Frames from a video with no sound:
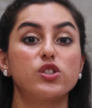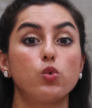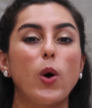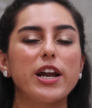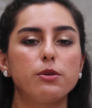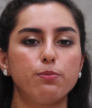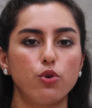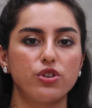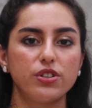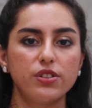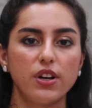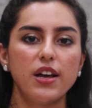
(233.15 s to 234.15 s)
it's quite
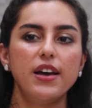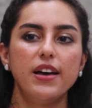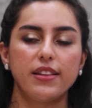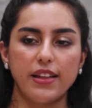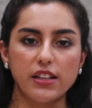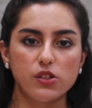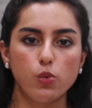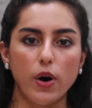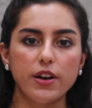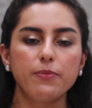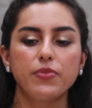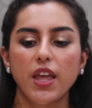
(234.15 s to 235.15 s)
potent. That's
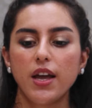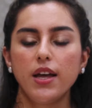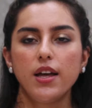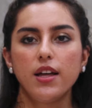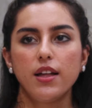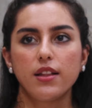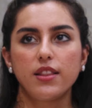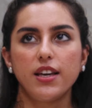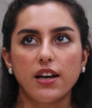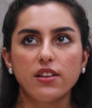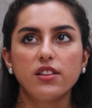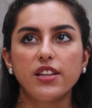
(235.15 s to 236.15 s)
one. The
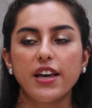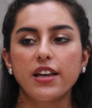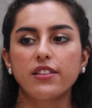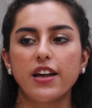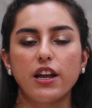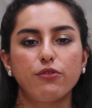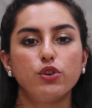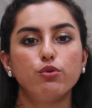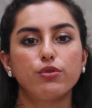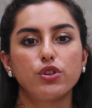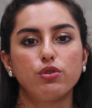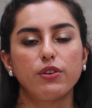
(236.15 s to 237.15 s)
other thing that if you